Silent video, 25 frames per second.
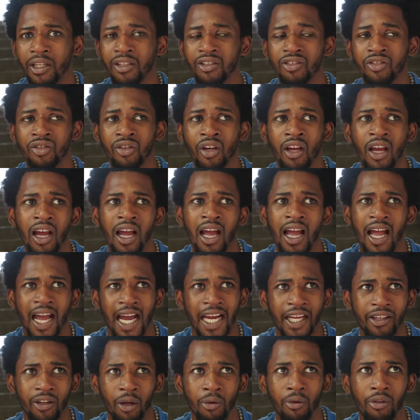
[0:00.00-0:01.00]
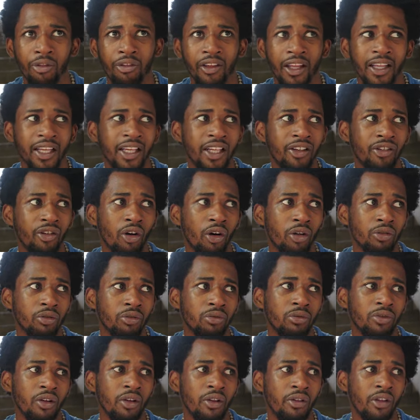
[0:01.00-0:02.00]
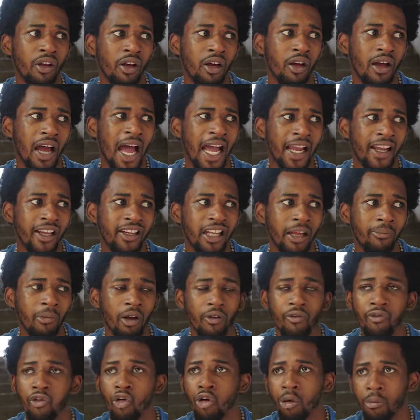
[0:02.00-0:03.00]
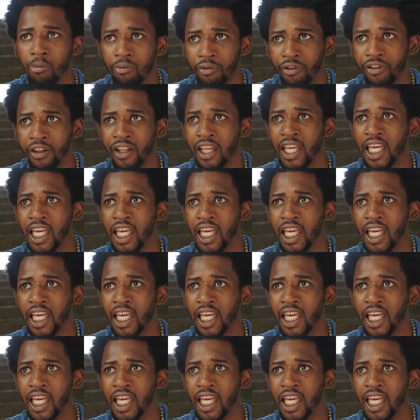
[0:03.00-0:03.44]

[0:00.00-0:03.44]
which I don't think is on the academic forum for the